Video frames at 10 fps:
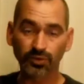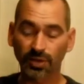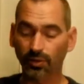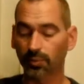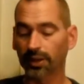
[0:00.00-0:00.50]
get any
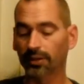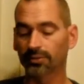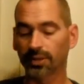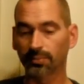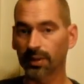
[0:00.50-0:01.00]
more solar
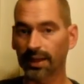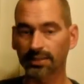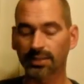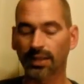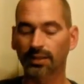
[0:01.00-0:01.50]
panels, I've
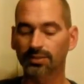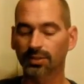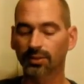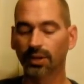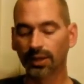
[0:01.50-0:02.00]
maxed out,
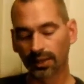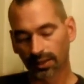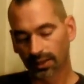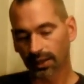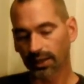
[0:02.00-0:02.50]
so
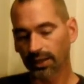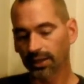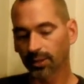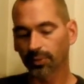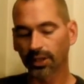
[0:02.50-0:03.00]
I
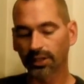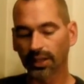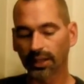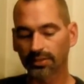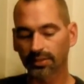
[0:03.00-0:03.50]
needed to upgrade
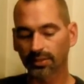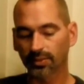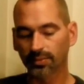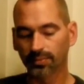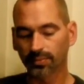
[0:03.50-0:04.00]
that.
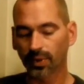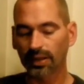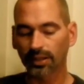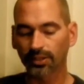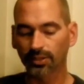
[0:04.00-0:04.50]
So
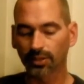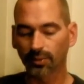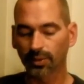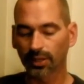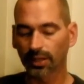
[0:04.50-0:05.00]
while I could,
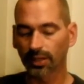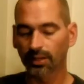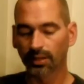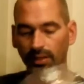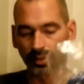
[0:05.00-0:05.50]
I went
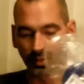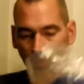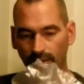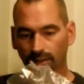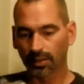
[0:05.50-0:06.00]
ahead,
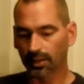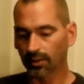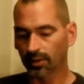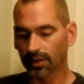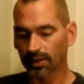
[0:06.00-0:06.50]
and
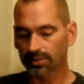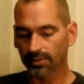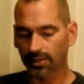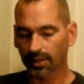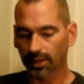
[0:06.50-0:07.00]
the only
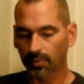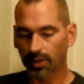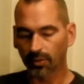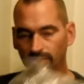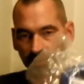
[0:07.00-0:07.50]
extra thing I
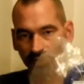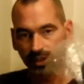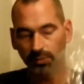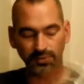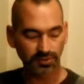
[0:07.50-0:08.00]
bought was a
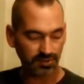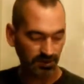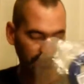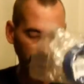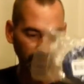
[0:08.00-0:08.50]
temperature
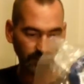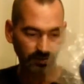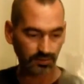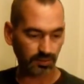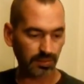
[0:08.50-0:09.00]
sensor that
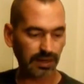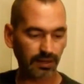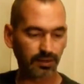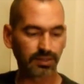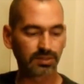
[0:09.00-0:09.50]
goes on the
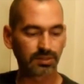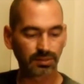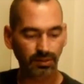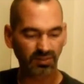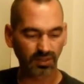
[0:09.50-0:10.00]
batteries.
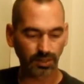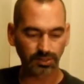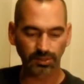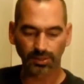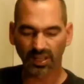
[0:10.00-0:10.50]
I figured
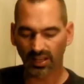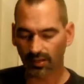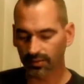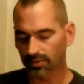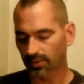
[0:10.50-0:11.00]
it was good to
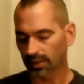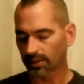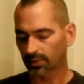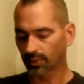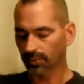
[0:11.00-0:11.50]
have, it was only
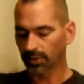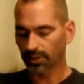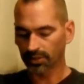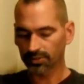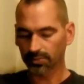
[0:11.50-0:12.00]
like 20
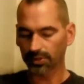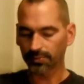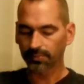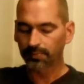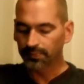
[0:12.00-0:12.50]
bucks,
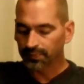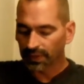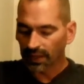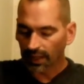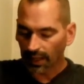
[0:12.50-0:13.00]

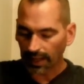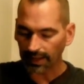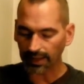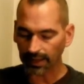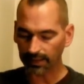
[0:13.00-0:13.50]
but
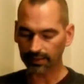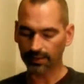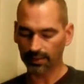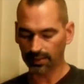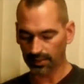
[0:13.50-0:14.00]
I got
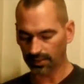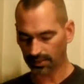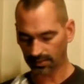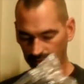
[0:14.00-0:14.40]
the